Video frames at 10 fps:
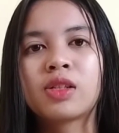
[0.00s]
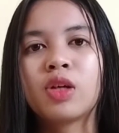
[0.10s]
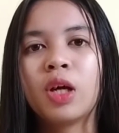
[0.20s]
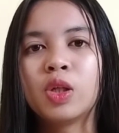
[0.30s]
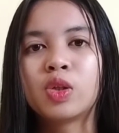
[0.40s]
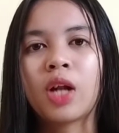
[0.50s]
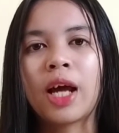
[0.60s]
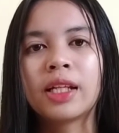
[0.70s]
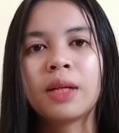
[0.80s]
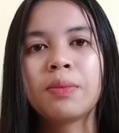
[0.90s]
into
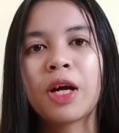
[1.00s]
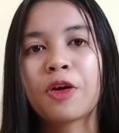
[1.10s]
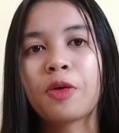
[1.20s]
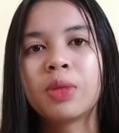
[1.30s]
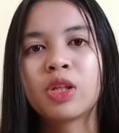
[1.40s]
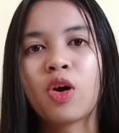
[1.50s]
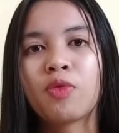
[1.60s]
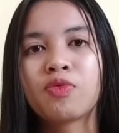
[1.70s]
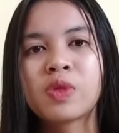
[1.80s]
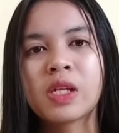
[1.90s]
Latin by Robert
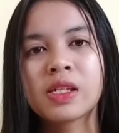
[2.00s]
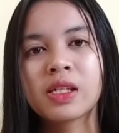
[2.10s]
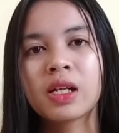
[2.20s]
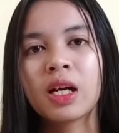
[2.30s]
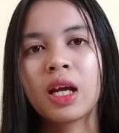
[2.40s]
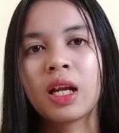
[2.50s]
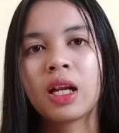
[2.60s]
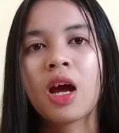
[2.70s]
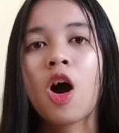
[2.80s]
of Sister in